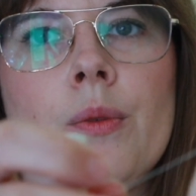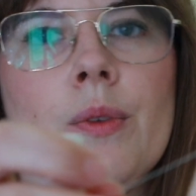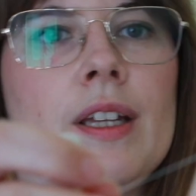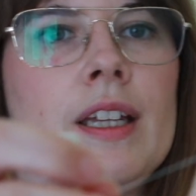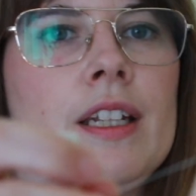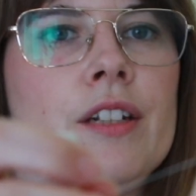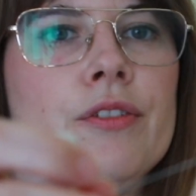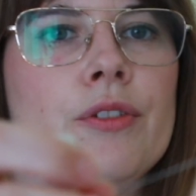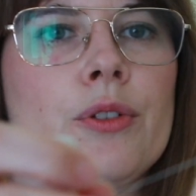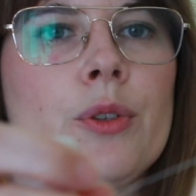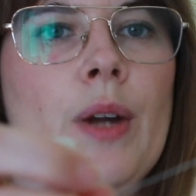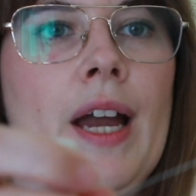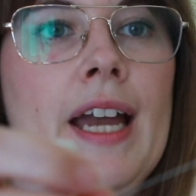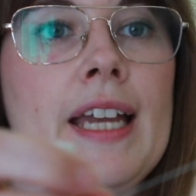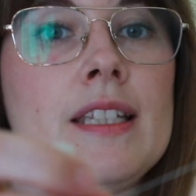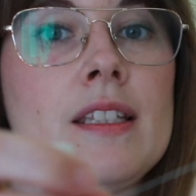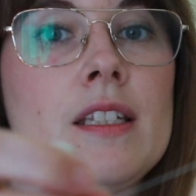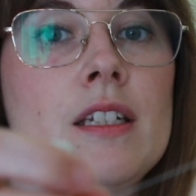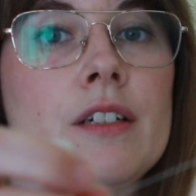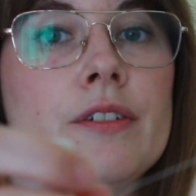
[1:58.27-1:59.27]
in a
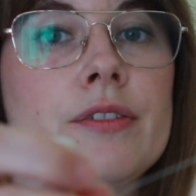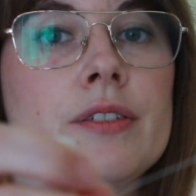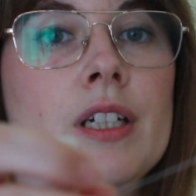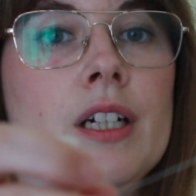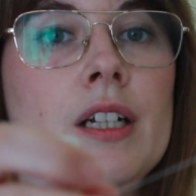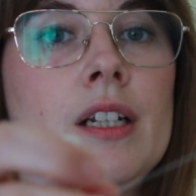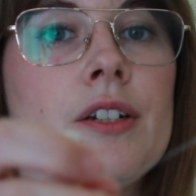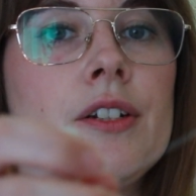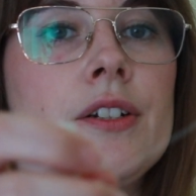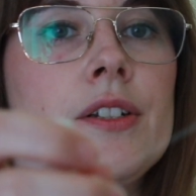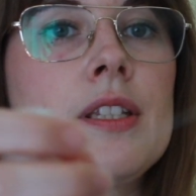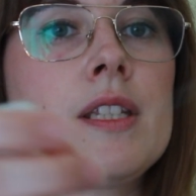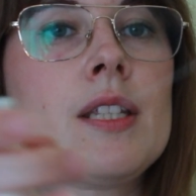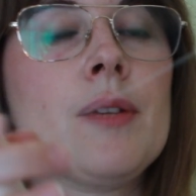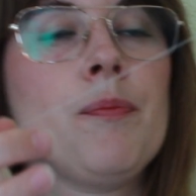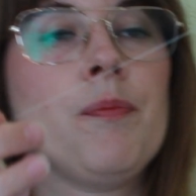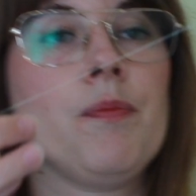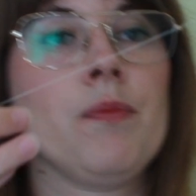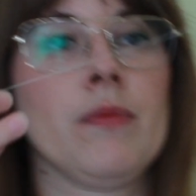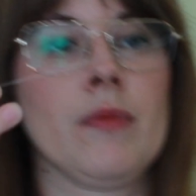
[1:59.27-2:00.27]
variety of colors,
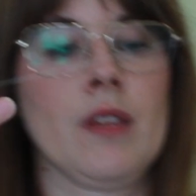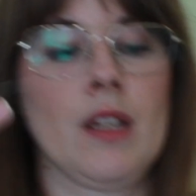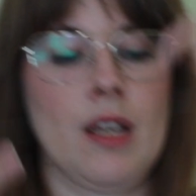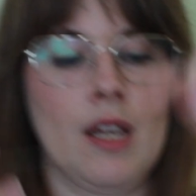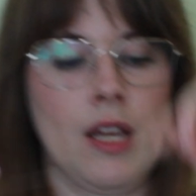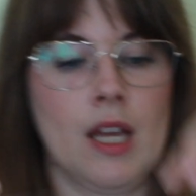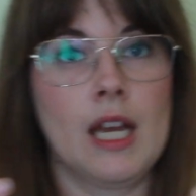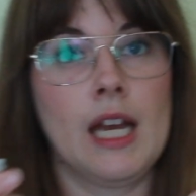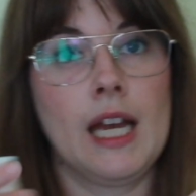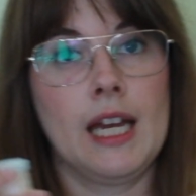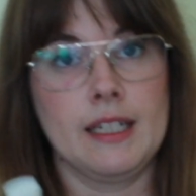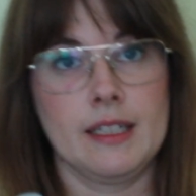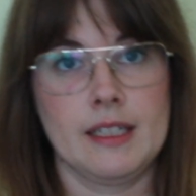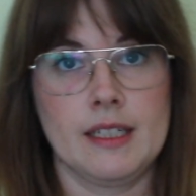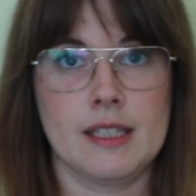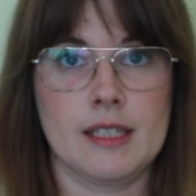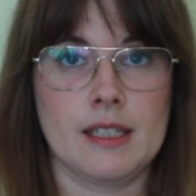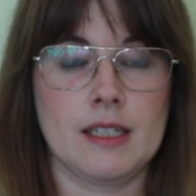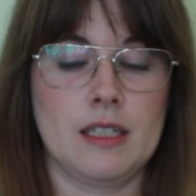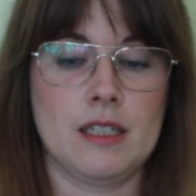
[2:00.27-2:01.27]
and
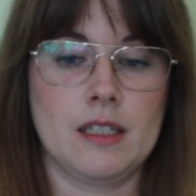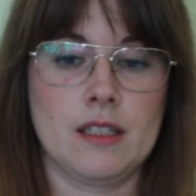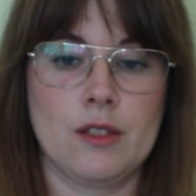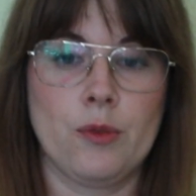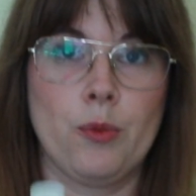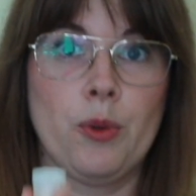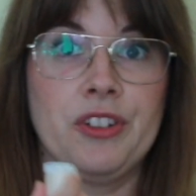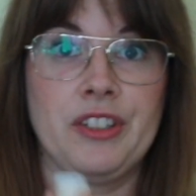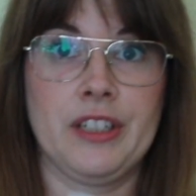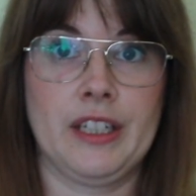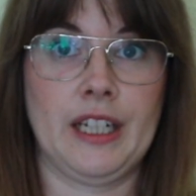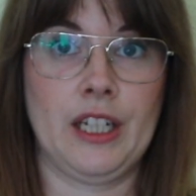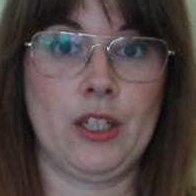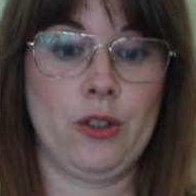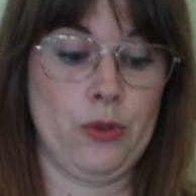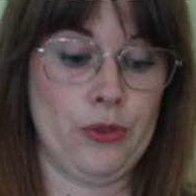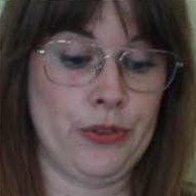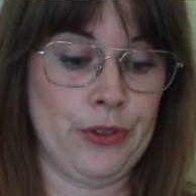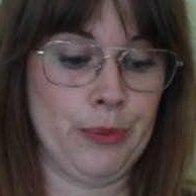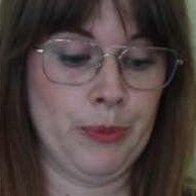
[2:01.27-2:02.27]
this is the one that I
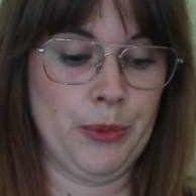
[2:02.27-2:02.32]
use the